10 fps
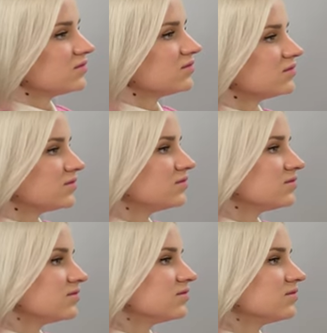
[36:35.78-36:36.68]

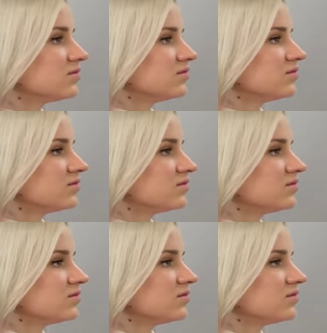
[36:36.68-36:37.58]

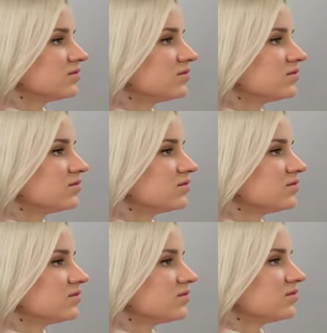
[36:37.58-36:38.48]

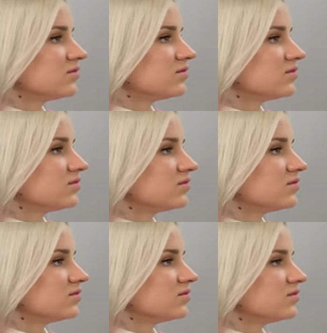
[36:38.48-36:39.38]

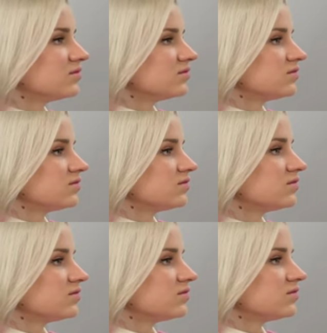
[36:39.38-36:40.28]

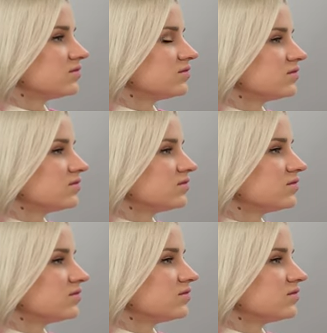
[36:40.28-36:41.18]

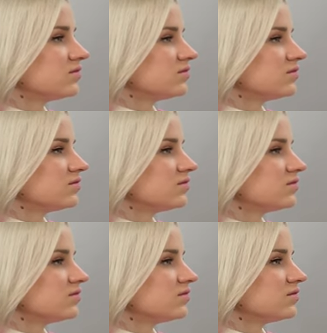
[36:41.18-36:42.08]

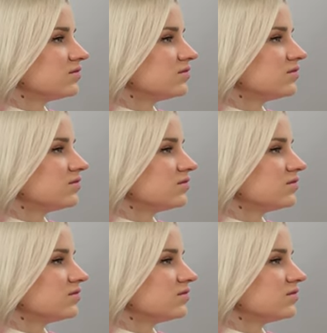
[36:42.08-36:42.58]
This person isn't speaking.